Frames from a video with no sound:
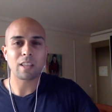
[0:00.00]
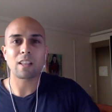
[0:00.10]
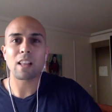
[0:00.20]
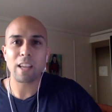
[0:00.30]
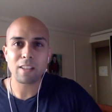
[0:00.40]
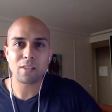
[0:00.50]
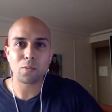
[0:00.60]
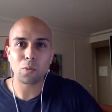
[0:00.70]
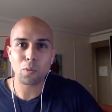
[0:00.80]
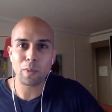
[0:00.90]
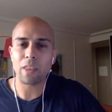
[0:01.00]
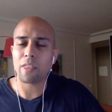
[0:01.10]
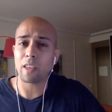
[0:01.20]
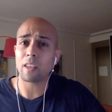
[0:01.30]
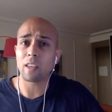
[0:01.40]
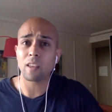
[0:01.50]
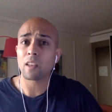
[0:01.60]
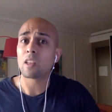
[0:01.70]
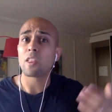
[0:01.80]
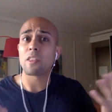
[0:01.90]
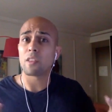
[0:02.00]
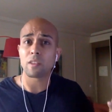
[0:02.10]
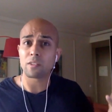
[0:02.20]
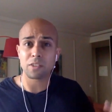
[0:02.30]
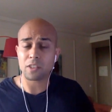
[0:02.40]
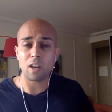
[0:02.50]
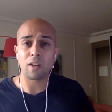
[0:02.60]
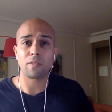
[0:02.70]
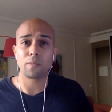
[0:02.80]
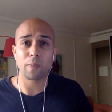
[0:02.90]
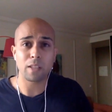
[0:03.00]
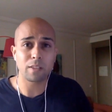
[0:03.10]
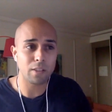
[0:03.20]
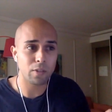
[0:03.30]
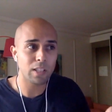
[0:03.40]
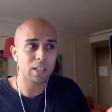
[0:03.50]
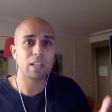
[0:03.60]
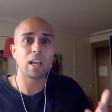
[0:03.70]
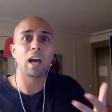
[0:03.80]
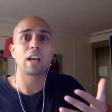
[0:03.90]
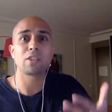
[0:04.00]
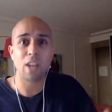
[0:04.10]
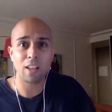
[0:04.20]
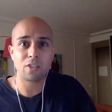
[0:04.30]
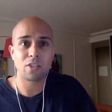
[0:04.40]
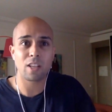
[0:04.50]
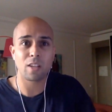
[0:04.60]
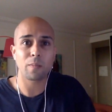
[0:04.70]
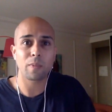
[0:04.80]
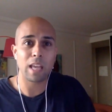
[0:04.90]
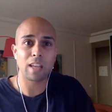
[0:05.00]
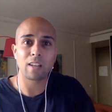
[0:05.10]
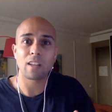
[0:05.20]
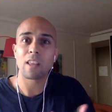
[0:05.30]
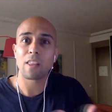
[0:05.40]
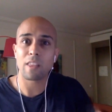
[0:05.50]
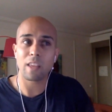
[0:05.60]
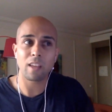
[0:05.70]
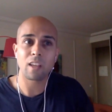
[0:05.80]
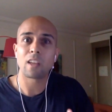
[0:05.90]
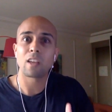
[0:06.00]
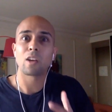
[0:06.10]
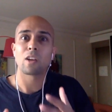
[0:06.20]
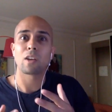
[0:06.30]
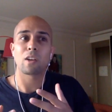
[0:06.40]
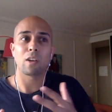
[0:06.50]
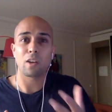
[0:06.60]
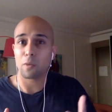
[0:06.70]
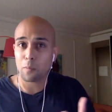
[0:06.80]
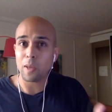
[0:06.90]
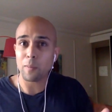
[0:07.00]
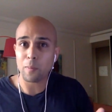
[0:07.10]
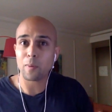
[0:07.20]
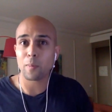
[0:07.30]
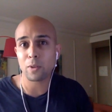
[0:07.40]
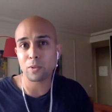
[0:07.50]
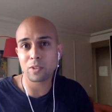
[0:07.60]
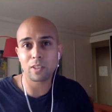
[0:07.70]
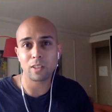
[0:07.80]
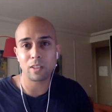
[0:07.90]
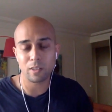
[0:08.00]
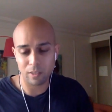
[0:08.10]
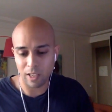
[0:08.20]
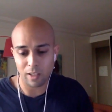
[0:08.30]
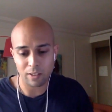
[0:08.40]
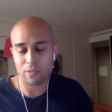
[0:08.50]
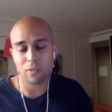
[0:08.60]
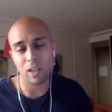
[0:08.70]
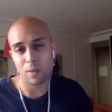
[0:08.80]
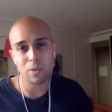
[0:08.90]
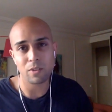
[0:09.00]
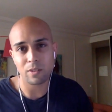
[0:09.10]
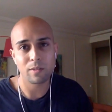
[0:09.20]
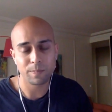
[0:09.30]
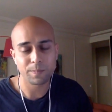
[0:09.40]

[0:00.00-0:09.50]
clients will be thinking stuff because they read it. Challenge them and think uh, maybe propose uh, yeah different options.